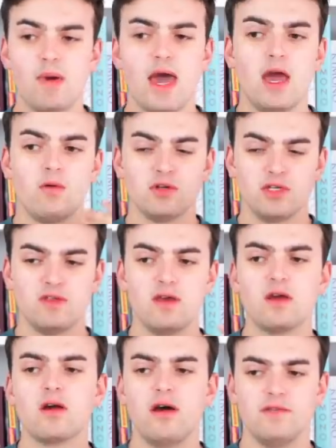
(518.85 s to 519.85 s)
bag, which I
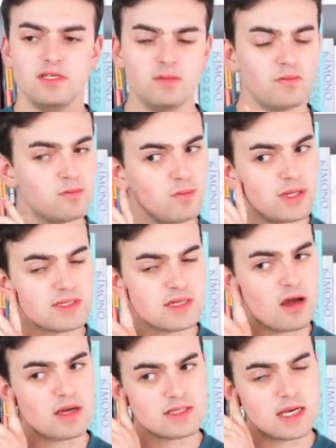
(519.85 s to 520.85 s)
think obviously
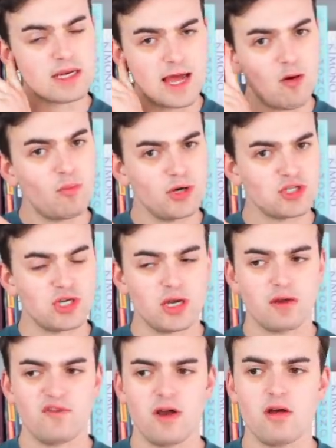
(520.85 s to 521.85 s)
Balenciaga is like now
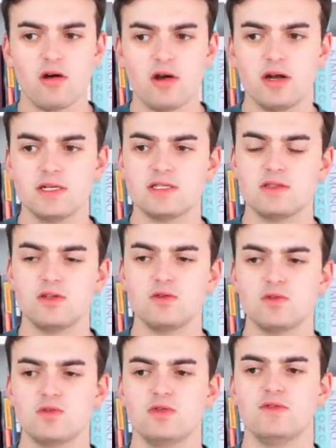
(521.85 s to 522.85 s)
pushing very hard. It's the
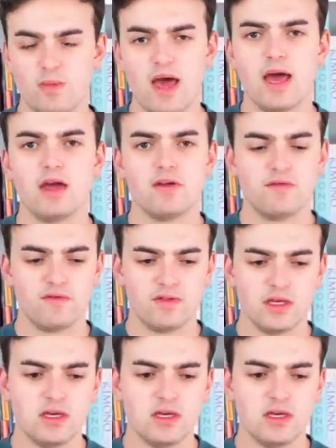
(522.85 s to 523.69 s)
new sort of bag of the